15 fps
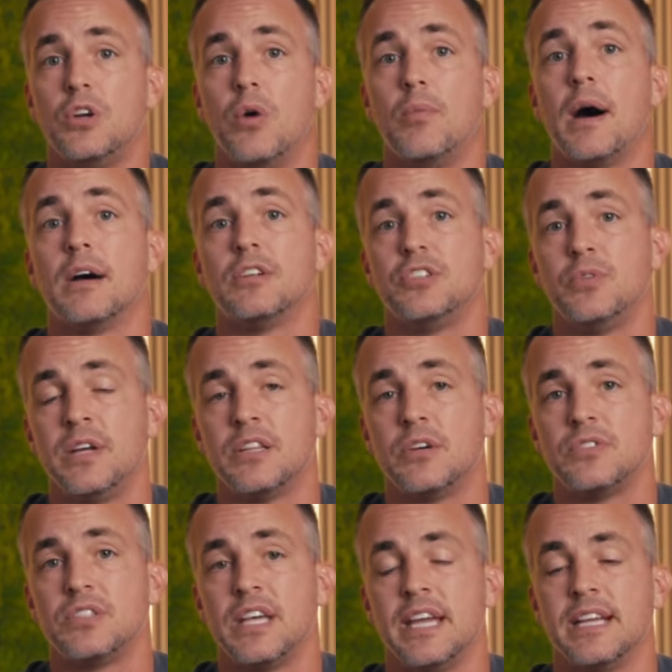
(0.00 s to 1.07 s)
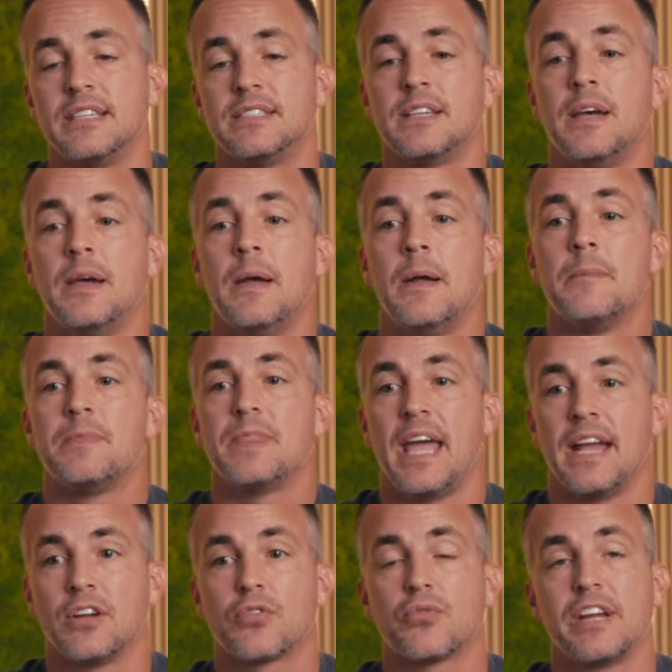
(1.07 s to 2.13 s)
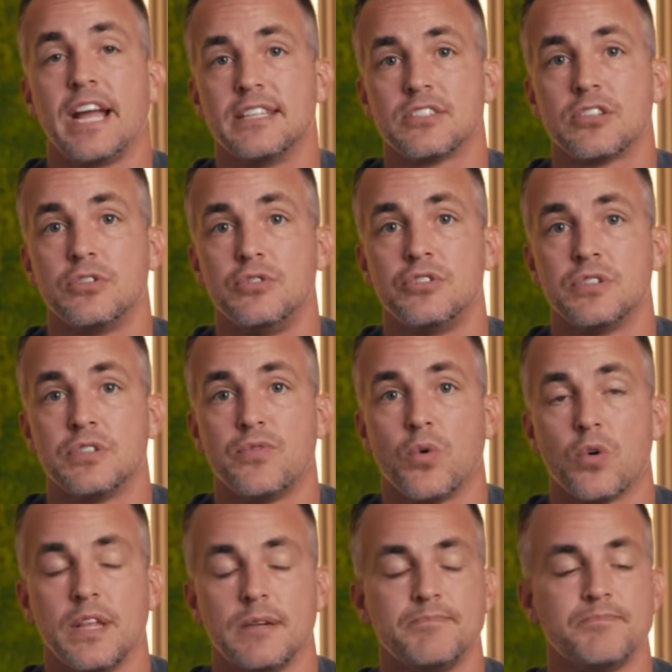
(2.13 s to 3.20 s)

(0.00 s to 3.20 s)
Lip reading: go about doing those things, and create solutions for them.